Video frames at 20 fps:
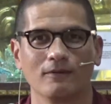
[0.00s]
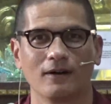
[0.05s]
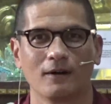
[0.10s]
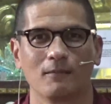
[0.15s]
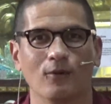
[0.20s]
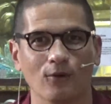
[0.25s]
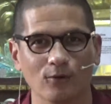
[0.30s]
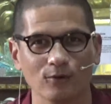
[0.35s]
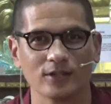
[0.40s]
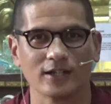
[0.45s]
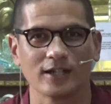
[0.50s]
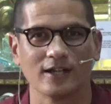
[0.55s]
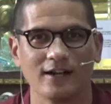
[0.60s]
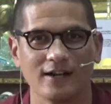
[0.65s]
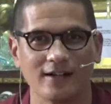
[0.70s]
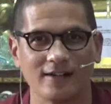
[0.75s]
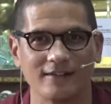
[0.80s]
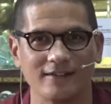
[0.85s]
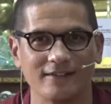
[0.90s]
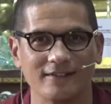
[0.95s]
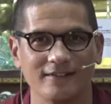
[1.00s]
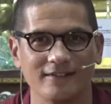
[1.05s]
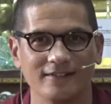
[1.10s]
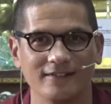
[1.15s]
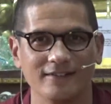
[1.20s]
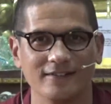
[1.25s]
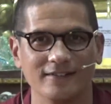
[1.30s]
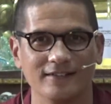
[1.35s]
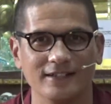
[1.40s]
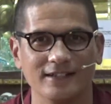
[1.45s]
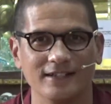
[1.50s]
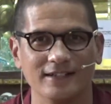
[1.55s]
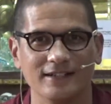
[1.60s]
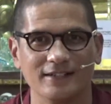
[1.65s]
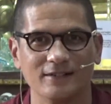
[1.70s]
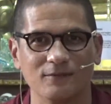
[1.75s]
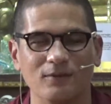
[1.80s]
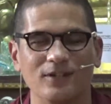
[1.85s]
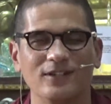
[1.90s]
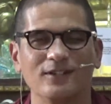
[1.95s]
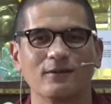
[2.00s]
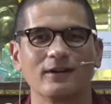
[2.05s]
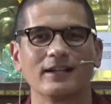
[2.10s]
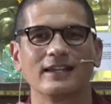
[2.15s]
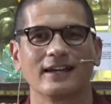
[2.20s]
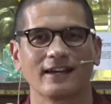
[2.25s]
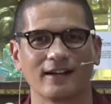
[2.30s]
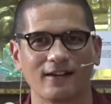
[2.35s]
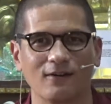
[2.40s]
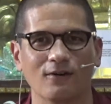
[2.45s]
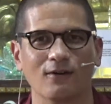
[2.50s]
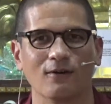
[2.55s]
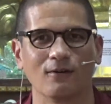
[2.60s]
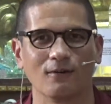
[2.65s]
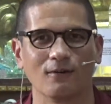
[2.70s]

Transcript: I'm holding on. When do I let go?